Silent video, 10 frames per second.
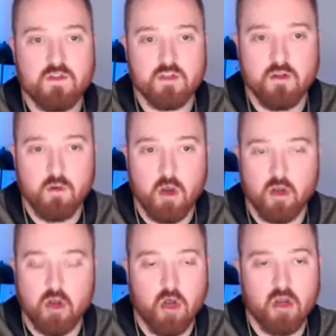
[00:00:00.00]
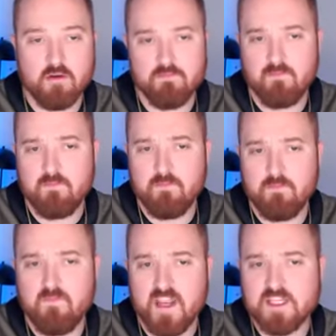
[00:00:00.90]
to on on
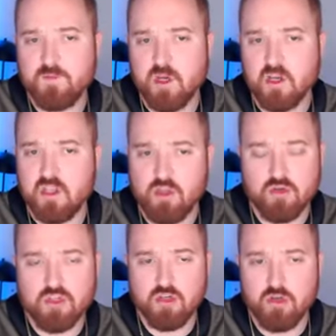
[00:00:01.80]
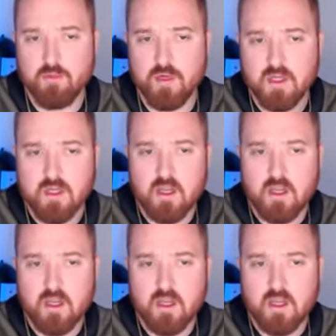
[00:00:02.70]
Facebook, YouTube,